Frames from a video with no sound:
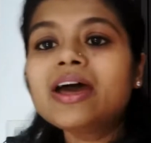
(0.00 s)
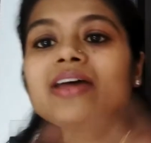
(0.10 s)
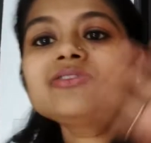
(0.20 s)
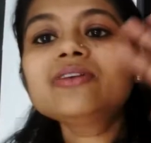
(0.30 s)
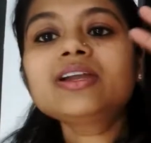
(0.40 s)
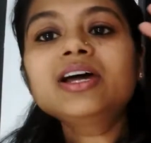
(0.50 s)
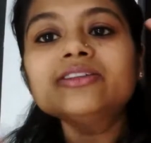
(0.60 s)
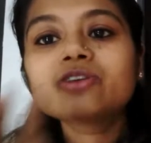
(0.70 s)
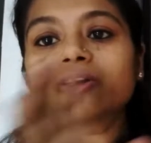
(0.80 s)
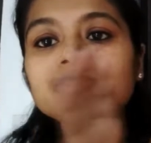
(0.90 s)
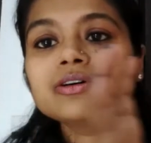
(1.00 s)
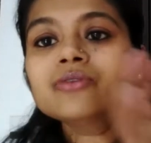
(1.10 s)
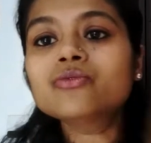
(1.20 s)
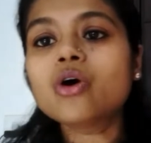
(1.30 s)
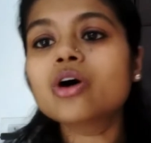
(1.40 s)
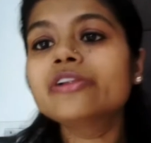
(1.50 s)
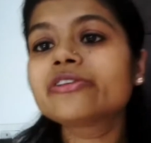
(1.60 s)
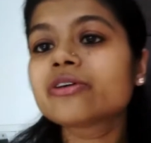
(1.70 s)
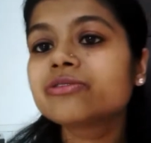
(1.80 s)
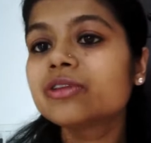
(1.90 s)
as well as on the walls
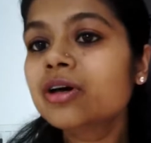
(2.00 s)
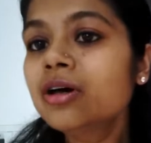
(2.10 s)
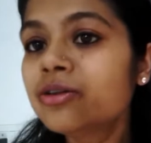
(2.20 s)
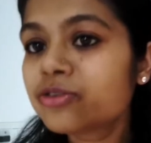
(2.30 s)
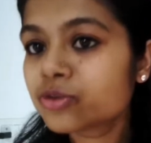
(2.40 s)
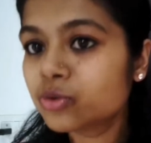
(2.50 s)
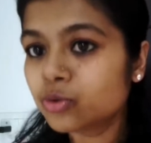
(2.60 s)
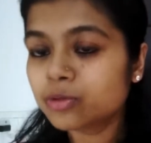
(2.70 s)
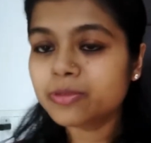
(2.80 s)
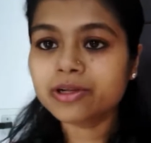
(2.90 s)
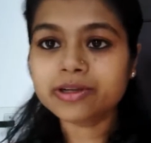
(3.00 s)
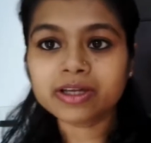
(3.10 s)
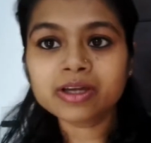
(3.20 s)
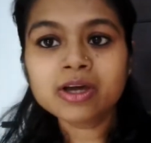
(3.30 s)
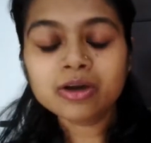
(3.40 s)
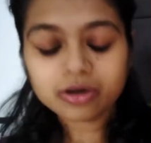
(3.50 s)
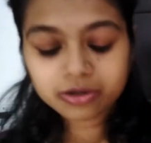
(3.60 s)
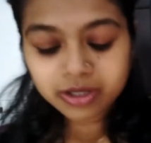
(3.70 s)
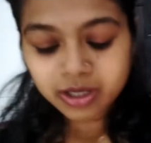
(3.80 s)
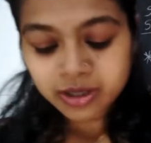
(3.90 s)
of the school building.
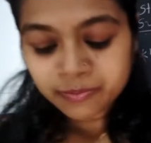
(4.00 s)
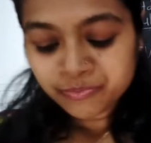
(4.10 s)
Okay.